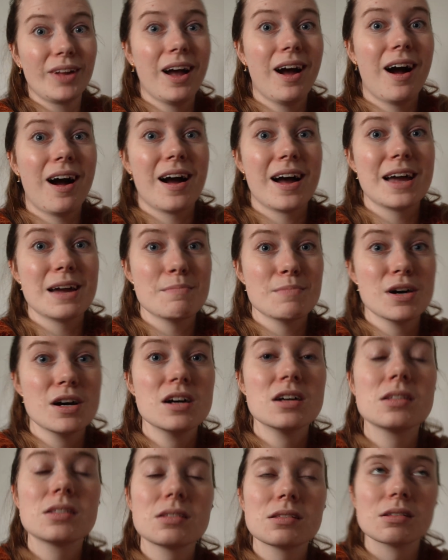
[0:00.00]
I'm
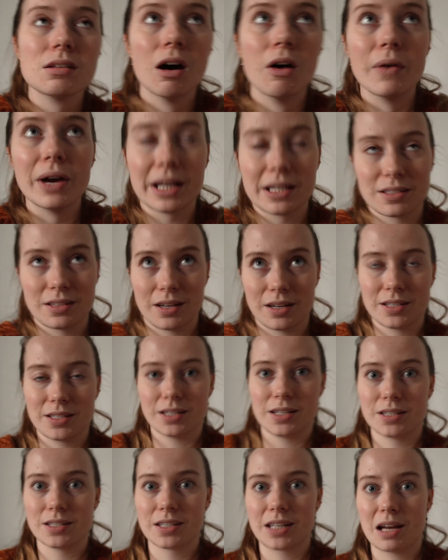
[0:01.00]
so
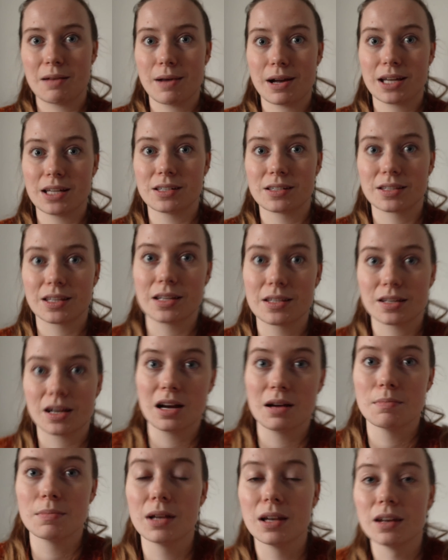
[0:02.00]
excited to get back into this.
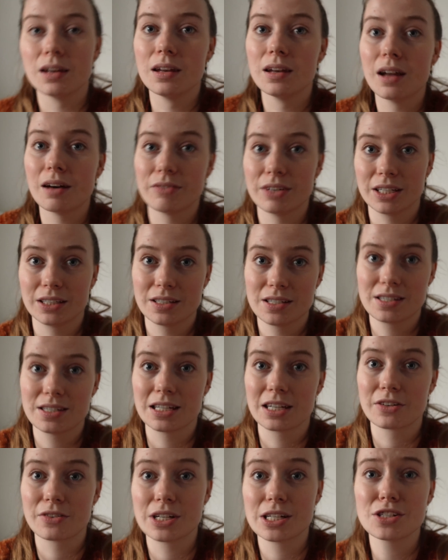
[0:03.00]
I'm loving this
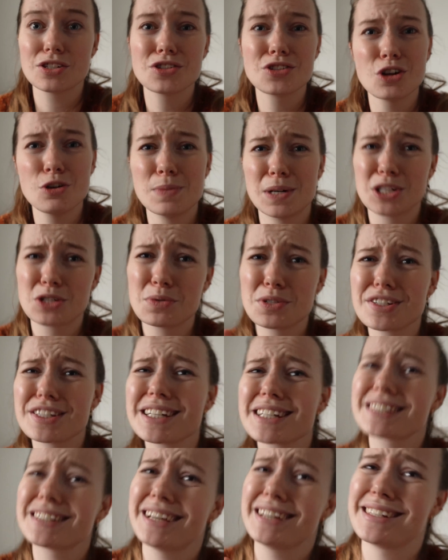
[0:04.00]
series so much, which is
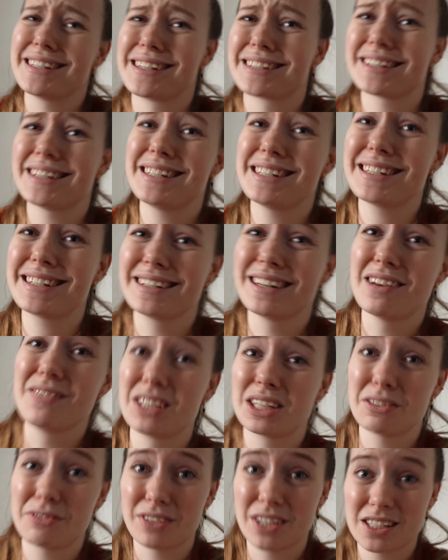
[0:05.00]
exciting because I didn't love
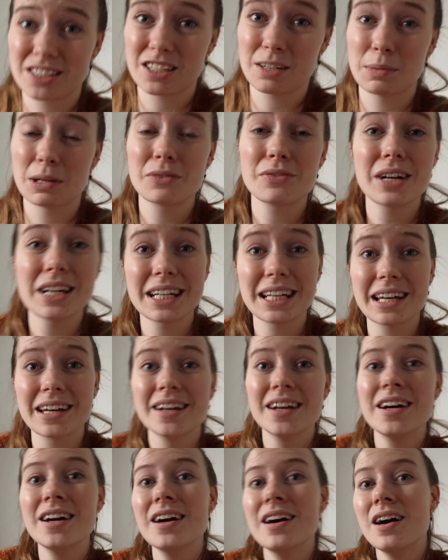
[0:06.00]
it the first time I read it,
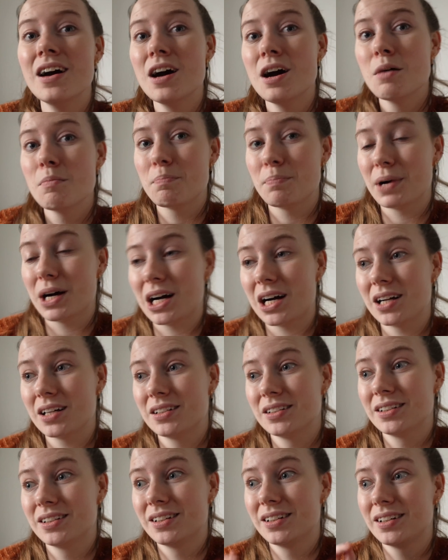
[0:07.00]
but
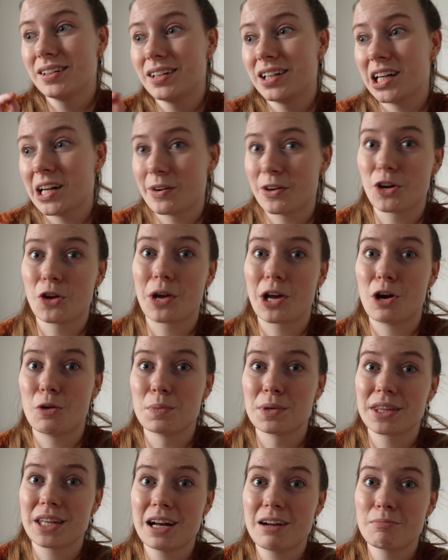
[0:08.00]
I'm going to go get on
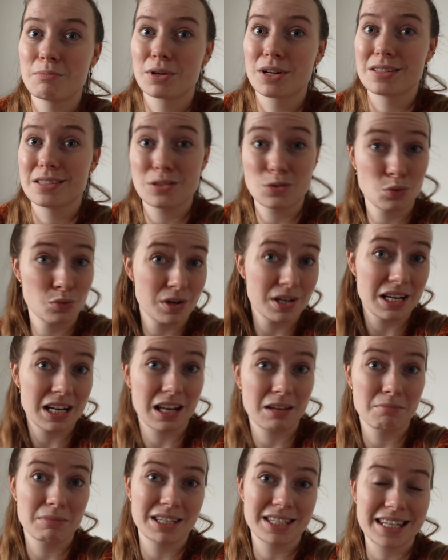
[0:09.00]
with that because it's already
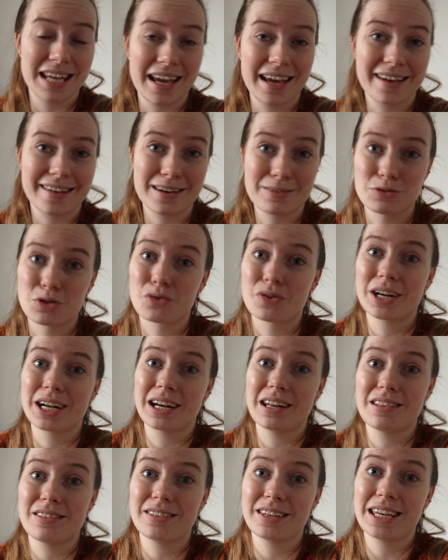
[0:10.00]
midday and I've not read
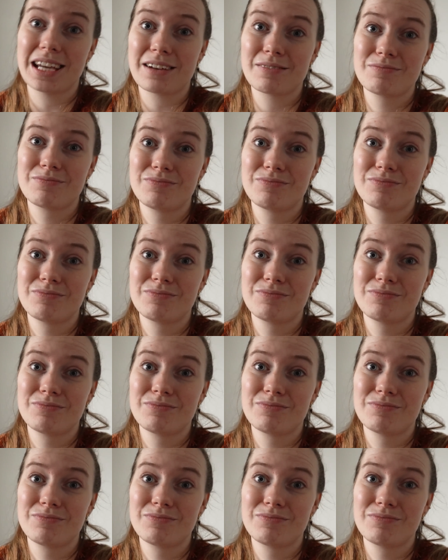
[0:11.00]
anything yet.